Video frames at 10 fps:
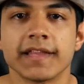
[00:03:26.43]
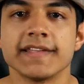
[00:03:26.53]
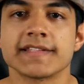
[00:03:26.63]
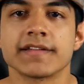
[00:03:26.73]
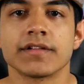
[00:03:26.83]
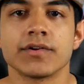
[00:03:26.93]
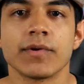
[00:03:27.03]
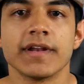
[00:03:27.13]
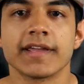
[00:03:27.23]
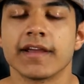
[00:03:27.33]
at least in
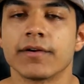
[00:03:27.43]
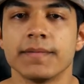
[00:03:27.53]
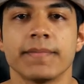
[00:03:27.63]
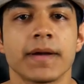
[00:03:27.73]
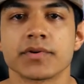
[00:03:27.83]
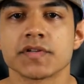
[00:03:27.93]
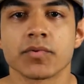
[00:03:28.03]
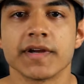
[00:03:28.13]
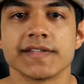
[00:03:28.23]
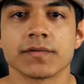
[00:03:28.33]
Illinois, to carry pepper
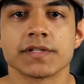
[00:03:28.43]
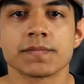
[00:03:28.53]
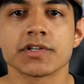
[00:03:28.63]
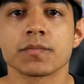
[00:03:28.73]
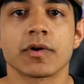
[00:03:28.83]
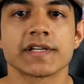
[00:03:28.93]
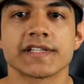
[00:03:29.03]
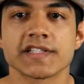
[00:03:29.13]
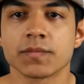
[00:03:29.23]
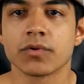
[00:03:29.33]
spray, so it's much more
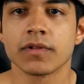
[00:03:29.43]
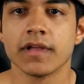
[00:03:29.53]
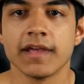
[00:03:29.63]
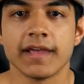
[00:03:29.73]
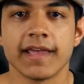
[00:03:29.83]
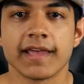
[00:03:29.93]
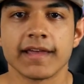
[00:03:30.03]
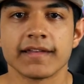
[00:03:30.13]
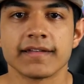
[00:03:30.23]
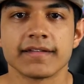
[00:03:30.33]
accessible,
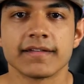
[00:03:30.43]
and